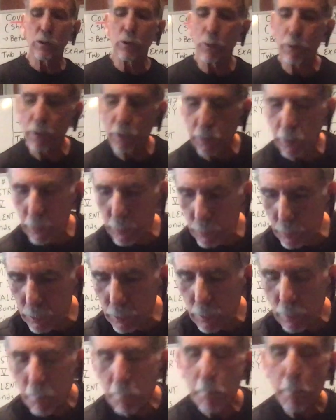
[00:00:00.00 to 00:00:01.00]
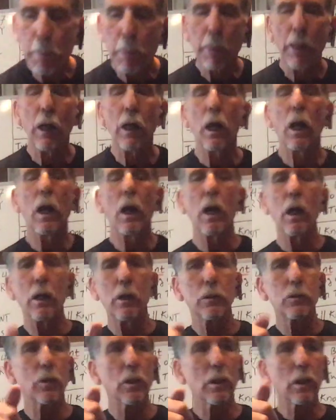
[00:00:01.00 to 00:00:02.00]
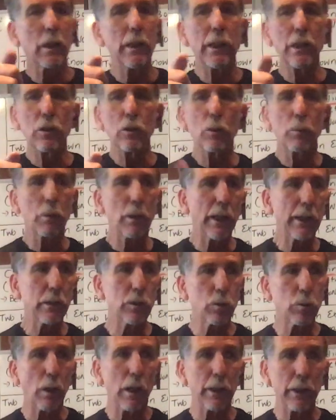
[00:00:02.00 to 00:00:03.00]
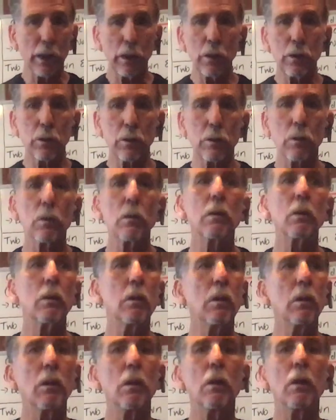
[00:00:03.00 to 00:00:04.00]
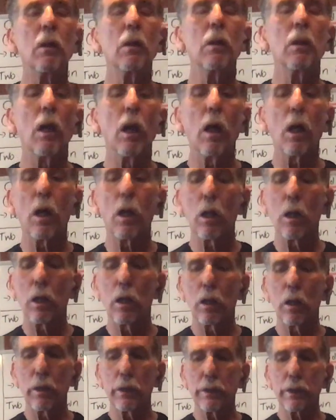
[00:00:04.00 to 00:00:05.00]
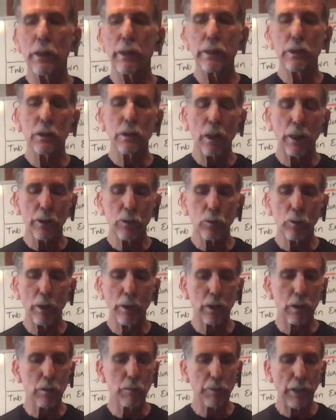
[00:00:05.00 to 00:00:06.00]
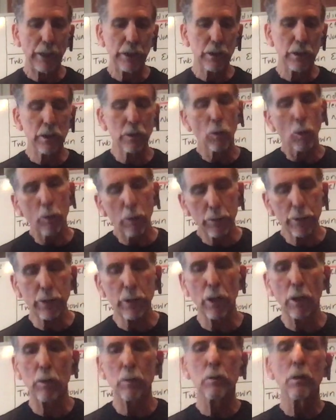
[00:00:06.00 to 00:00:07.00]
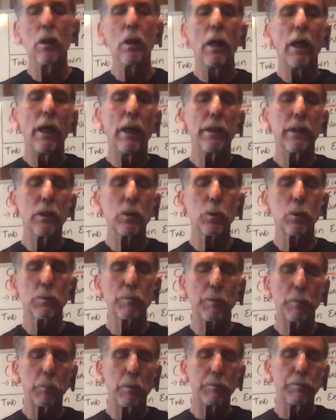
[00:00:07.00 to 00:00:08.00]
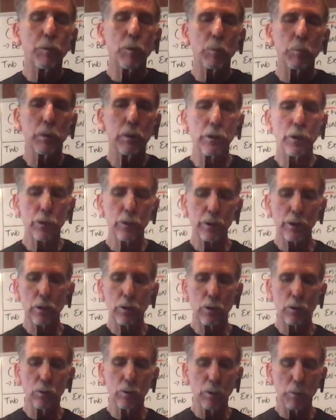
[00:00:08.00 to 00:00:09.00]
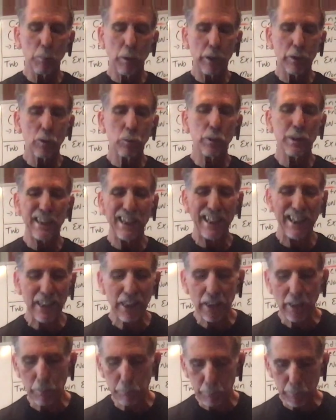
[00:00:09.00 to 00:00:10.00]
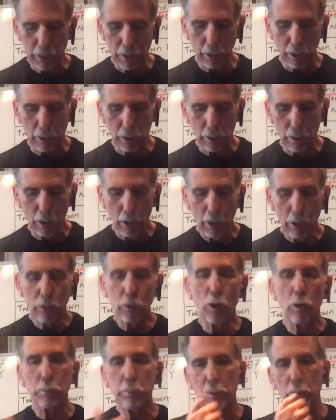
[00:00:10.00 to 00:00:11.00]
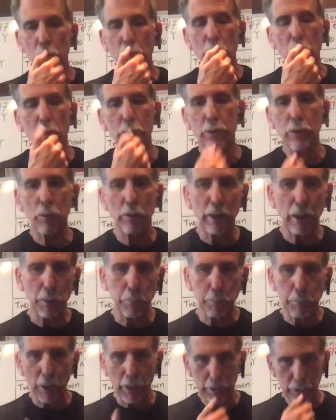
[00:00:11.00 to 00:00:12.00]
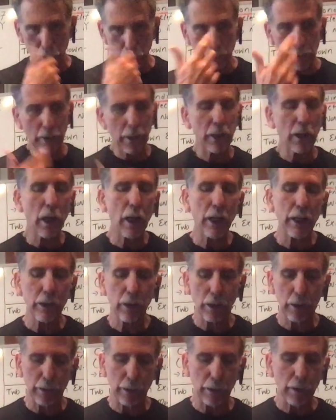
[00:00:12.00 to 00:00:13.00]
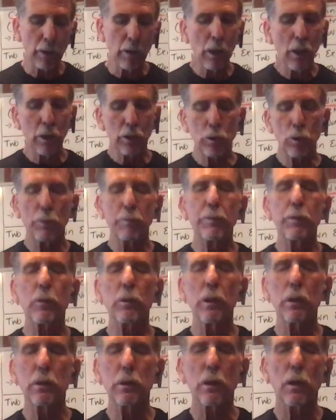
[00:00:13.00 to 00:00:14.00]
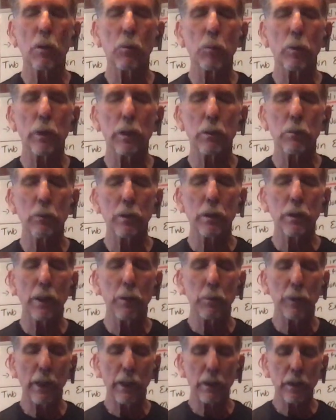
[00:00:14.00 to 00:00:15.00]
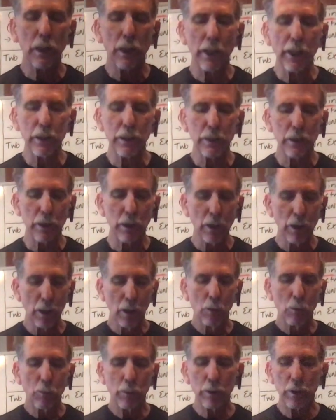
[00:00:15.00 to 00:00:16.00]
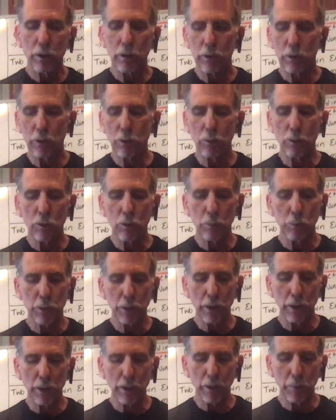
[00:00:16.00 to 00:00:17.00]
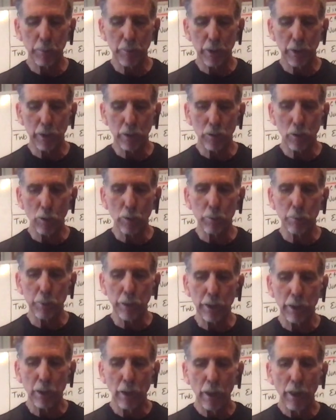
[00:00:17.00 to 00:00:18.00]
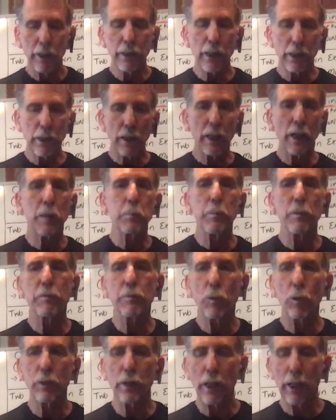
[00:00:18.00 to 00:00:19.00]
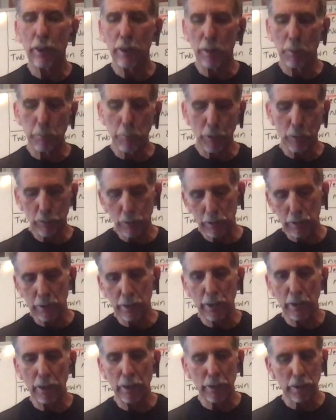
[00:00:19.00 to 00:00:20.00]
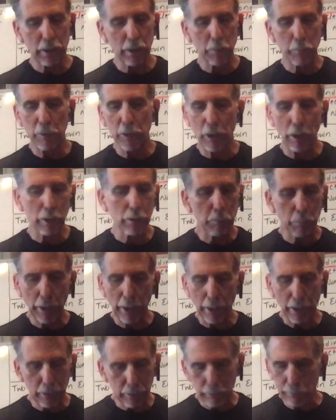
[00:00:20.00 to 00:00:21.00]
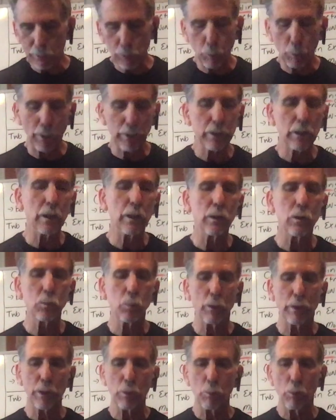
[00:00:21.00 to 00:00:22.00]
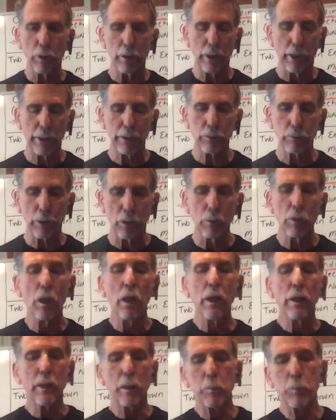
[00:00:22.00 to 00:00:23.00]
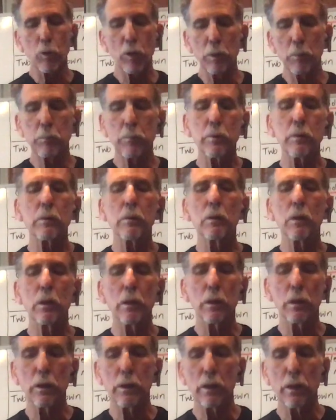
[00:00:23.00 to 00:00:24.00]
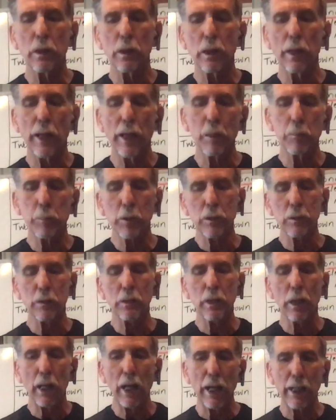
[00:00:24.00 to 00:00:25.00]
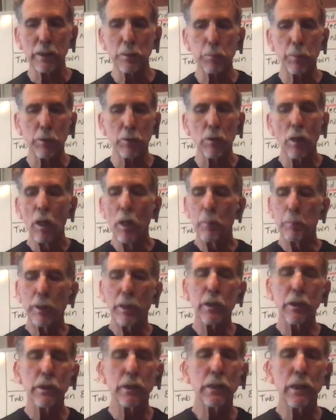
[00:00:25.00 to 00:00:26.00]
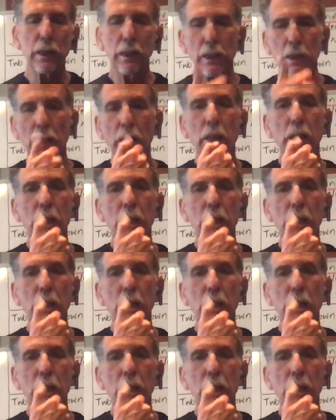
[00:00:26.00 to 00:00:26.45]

you can use uh, to clean your electronics uh, it cleans electronic devices. Also, and this was from a former nursing student of mine who was an EMT, told me you could also get a buzz. You can get high on it. So a few years ago, one one day we had class, and one of the students who was the EMT told me that the night before they had an emergency, and some young man, 20, 21, I don't know, they brought him in the ambulance to the hospital because he